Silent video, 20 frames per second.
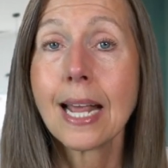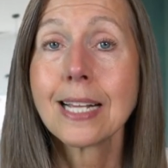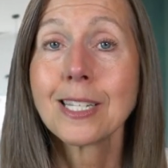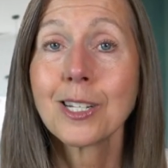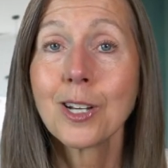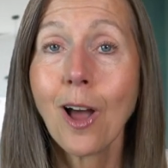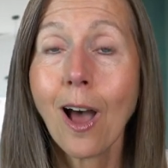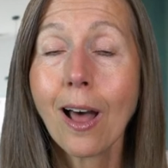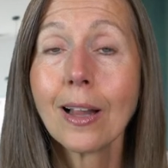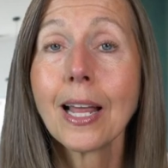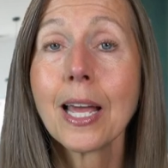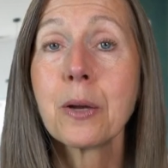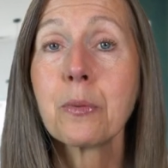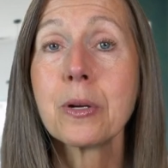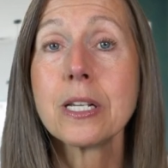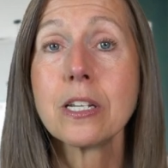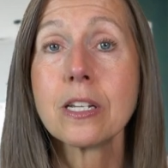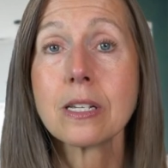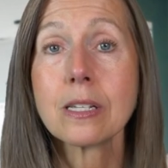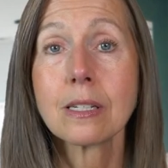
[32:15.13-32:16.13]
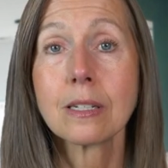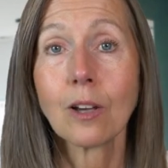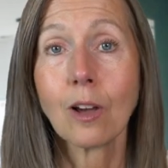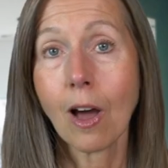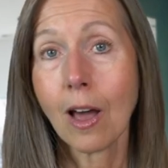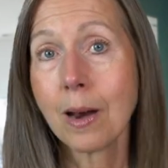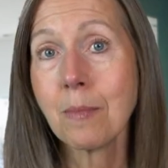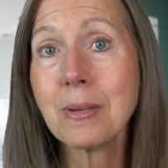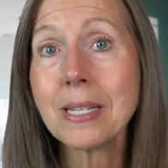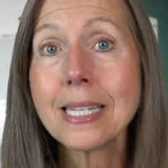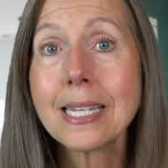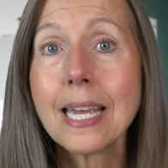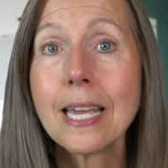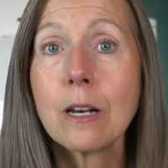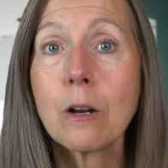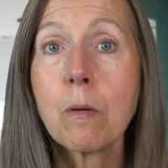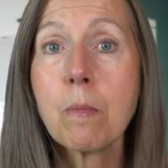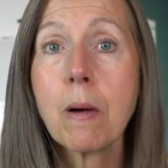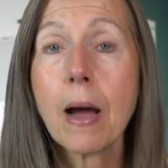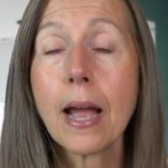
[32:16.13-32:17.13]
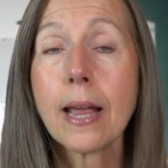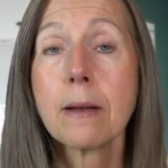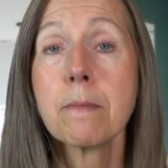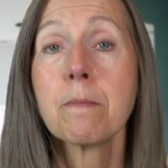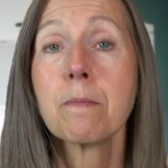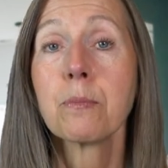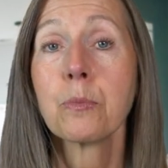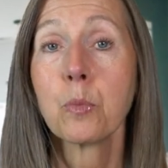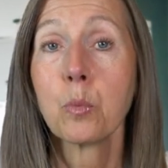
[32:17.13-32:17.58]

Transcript: It's not like we just got a mosquito bite,